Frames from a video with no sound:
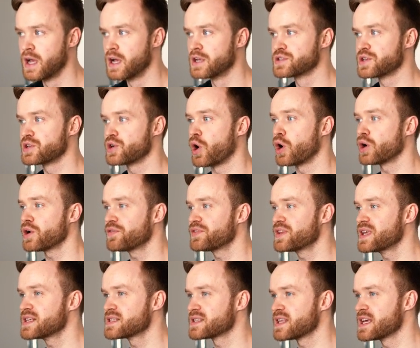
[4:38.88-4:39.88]
So in all of
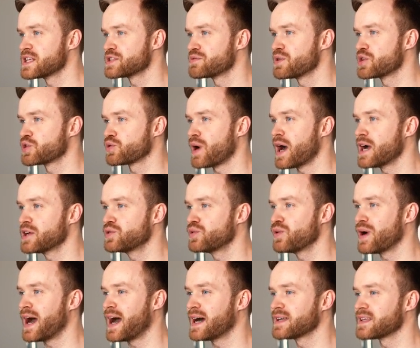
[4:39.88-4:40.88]
these things, we try
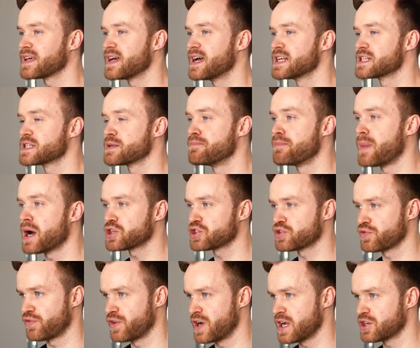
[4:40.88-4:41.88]
to add as
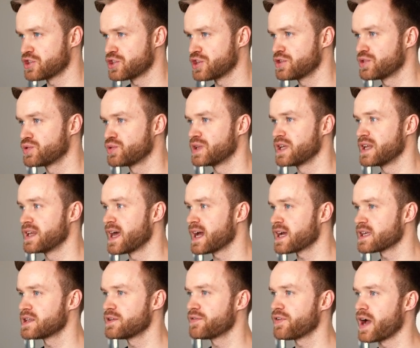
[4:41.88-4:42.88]
much friction to the
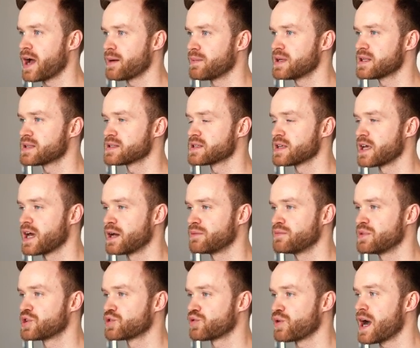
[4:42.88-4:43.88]
negative habits,
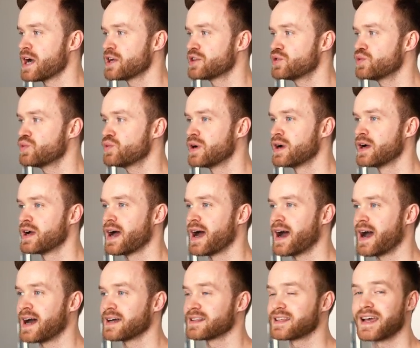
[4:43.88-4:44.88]
and we try to
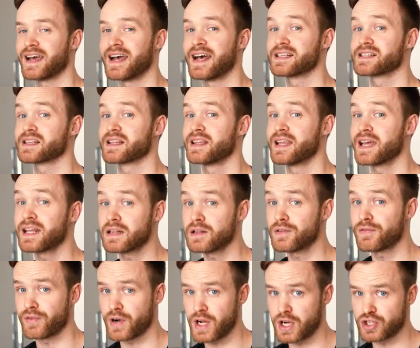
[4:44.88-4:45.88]
add as
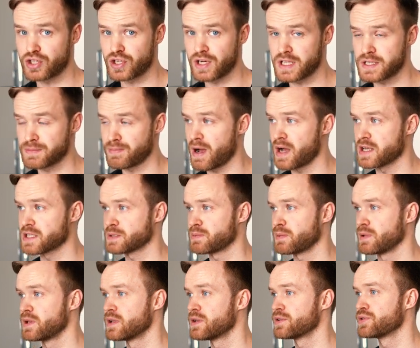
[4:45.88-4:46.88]
little friction as
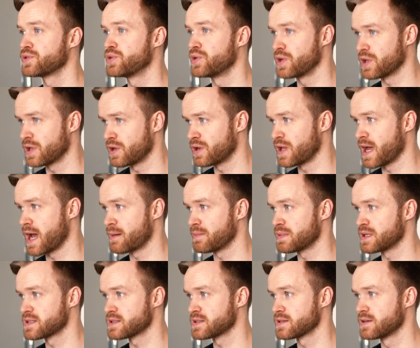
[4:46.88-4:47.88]
possible to the good
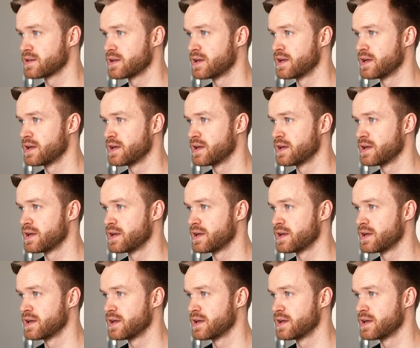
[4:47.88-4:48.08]
habits.